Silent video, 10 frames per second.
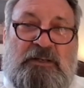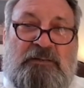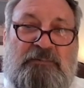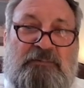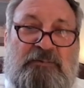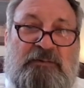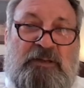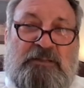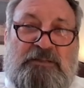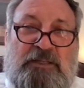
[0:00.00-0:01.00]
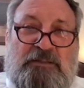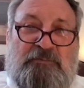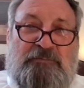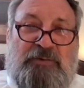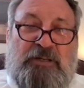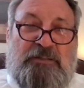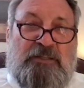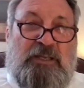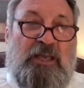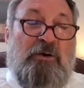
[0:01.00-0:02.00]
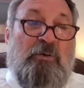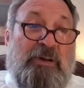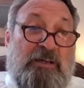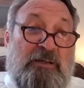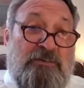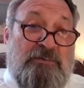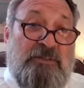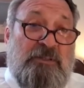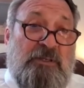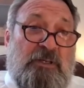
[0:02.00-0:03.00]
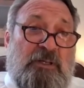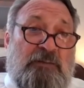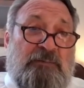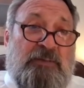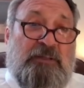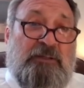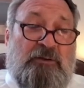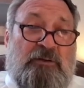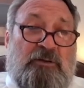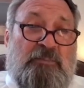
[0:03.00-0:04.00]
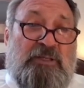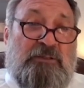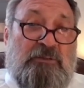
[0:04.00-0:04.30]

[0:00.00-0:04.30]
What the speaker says: identifying the KOLs that are going to be